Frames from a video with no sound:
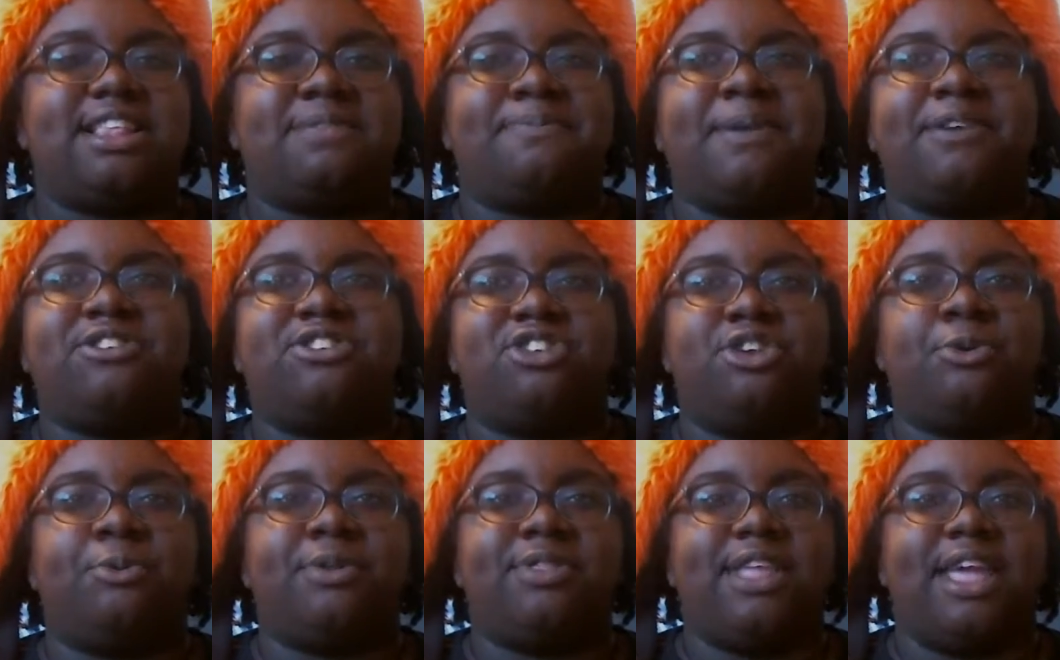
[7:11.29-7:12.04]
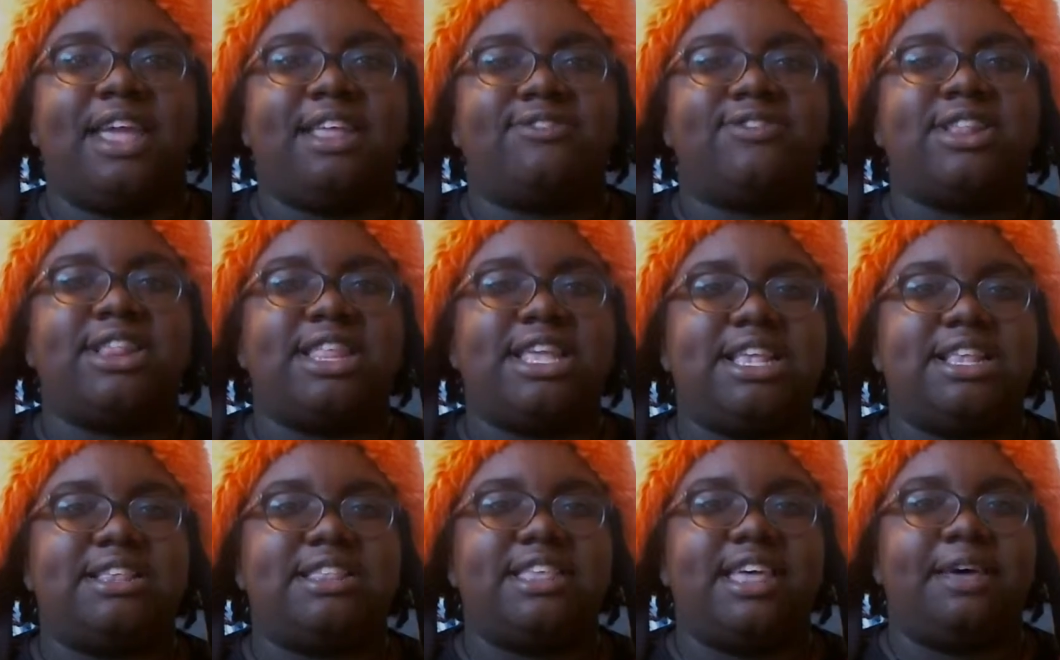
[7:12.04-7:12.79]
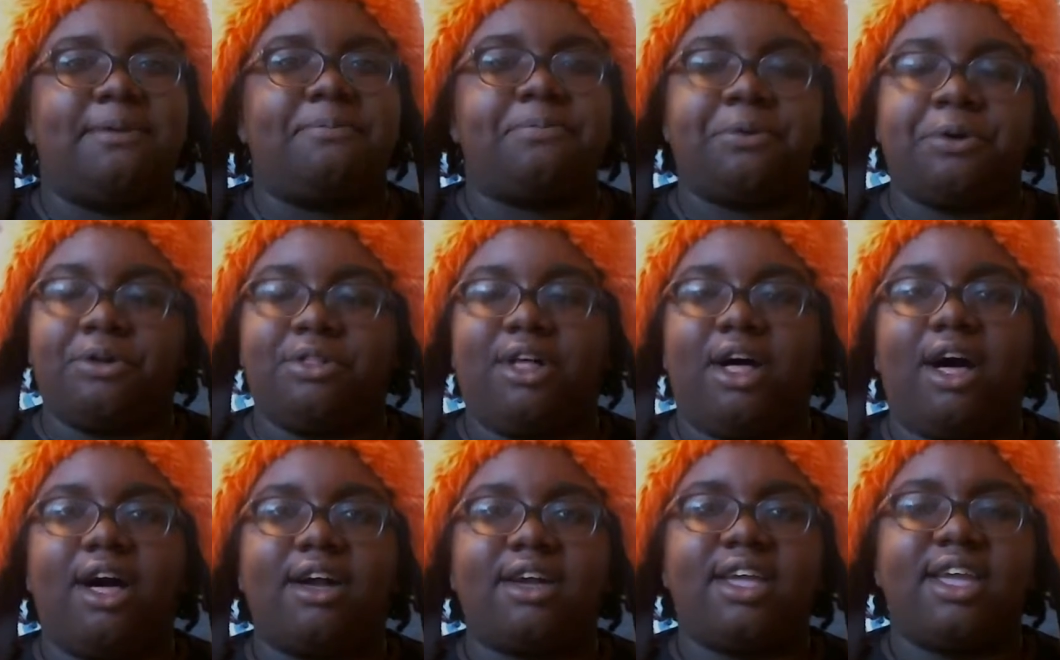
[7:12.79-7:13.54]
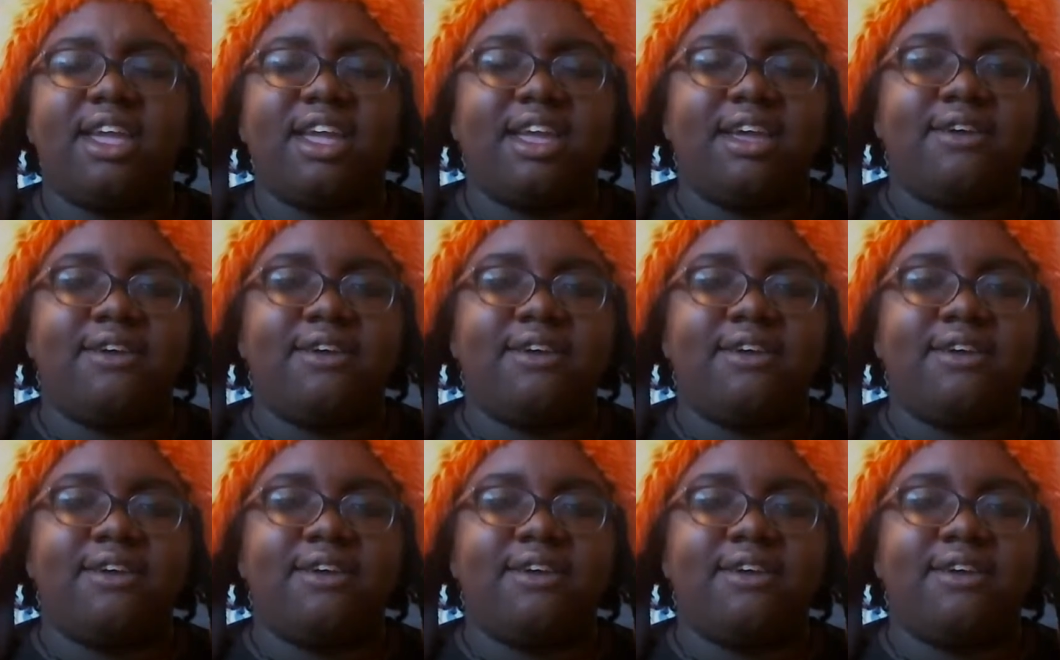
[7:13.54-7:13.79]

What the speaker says: especially when they released the prologue